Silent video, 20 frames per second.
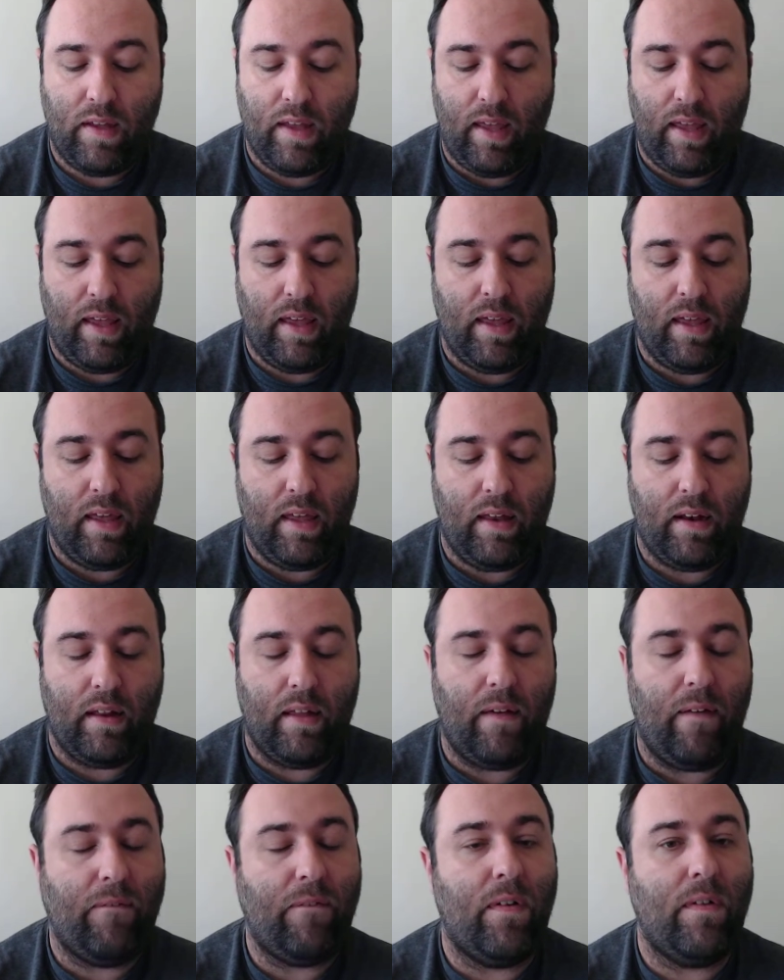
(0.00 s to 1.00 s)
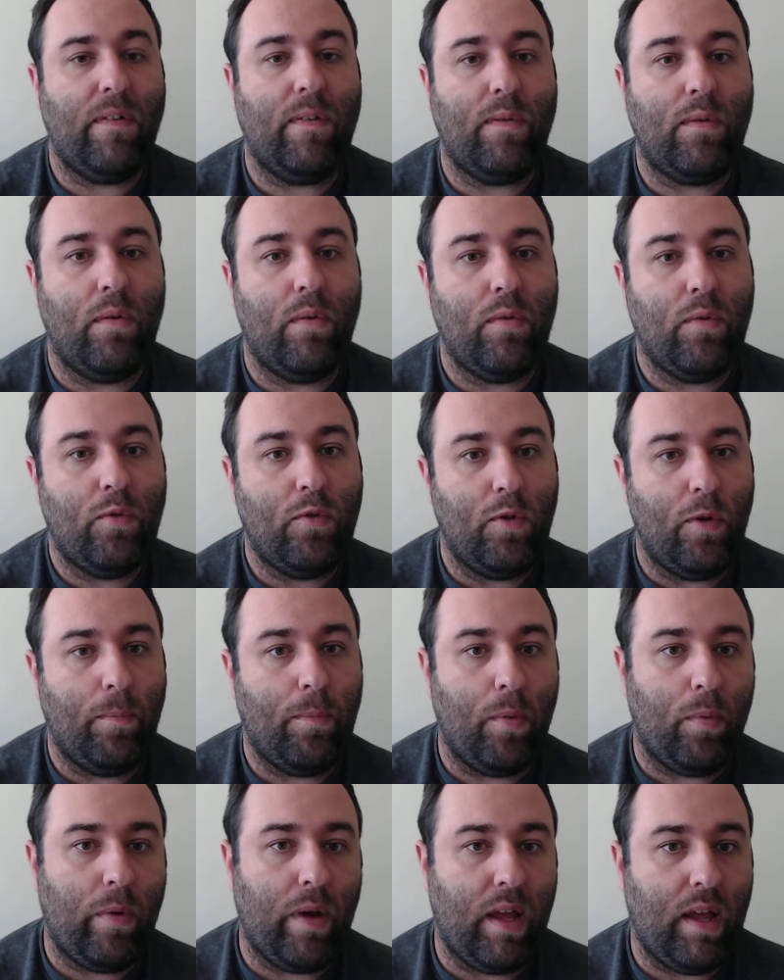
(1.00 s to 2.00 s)
and at first it's going
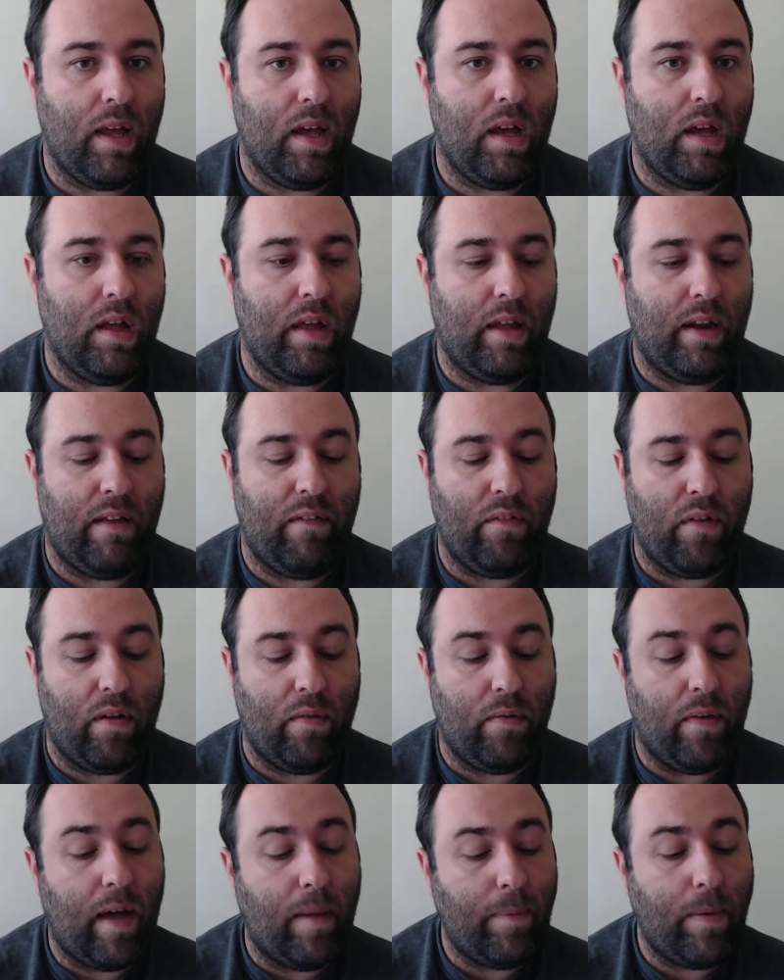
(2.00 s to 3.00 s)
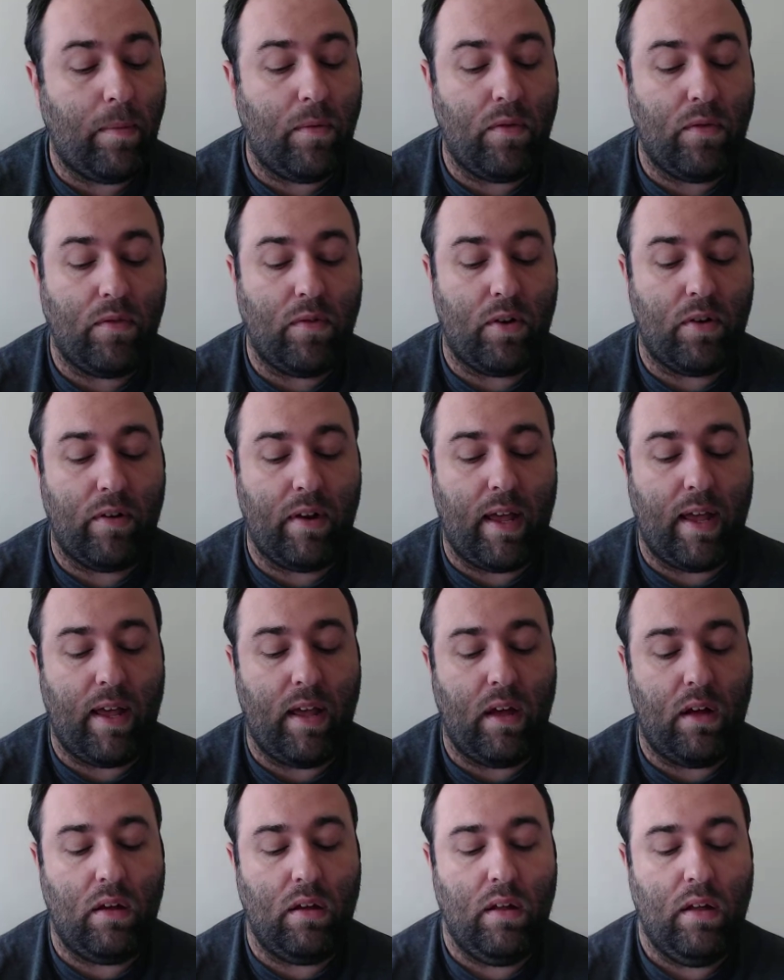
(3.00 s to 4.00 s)
super well, and a lot of people turned
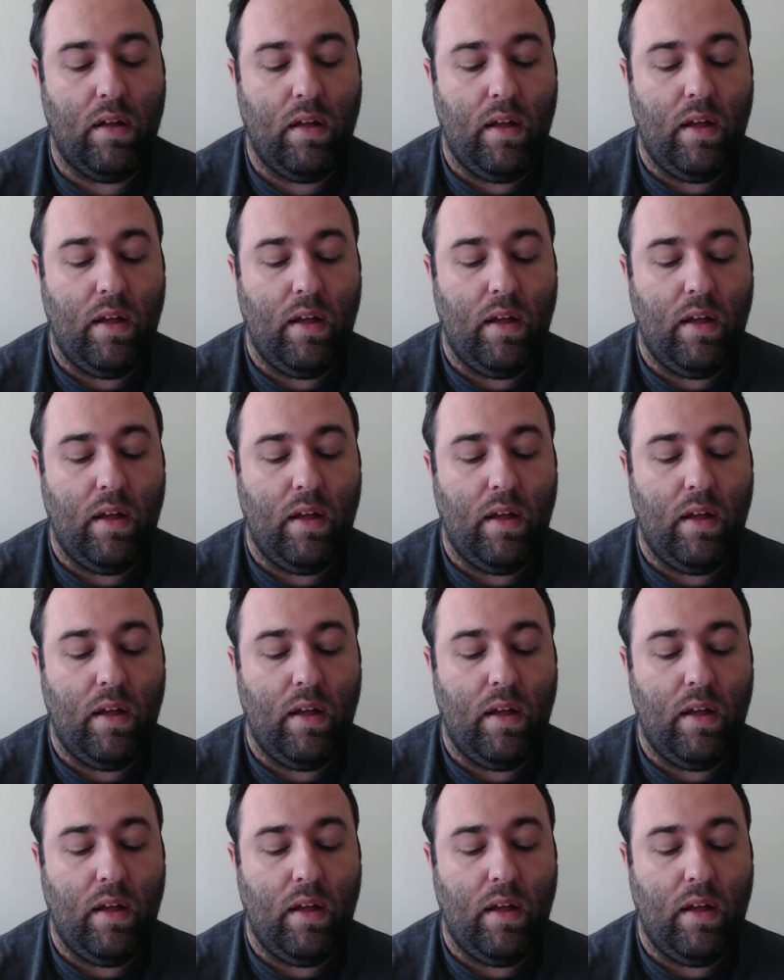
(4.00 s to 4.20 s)
out.